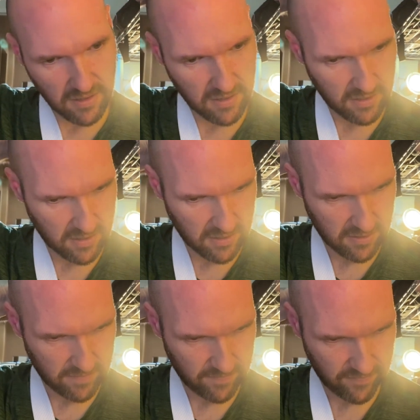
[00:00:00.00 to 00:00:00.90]

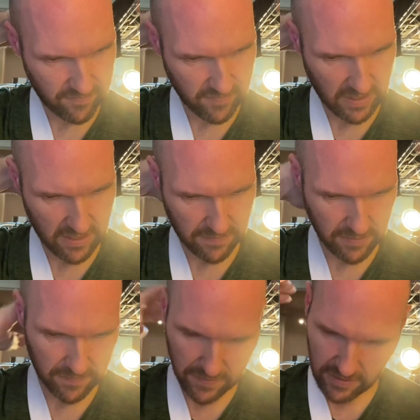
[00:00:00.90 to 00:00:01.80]
I definitely
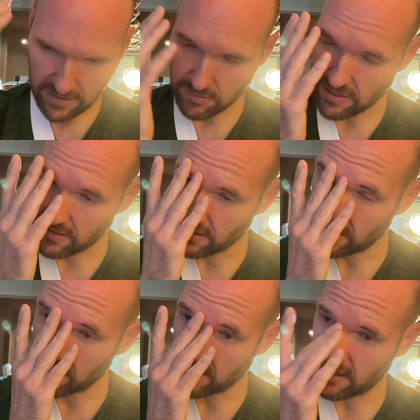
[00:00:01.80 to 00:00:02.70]
feel like my skin
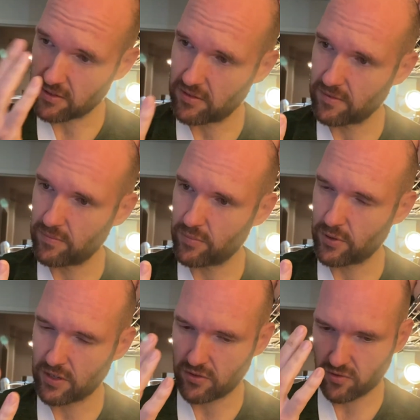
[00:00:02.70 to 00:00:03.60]
is getting
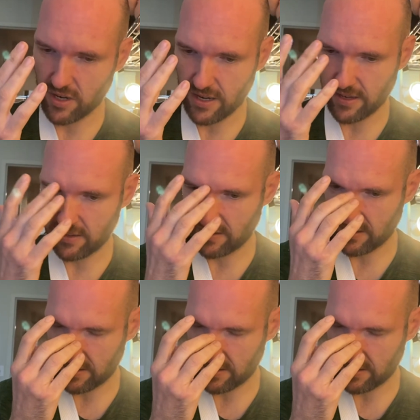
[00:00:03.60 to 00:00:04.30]
pretty dry, like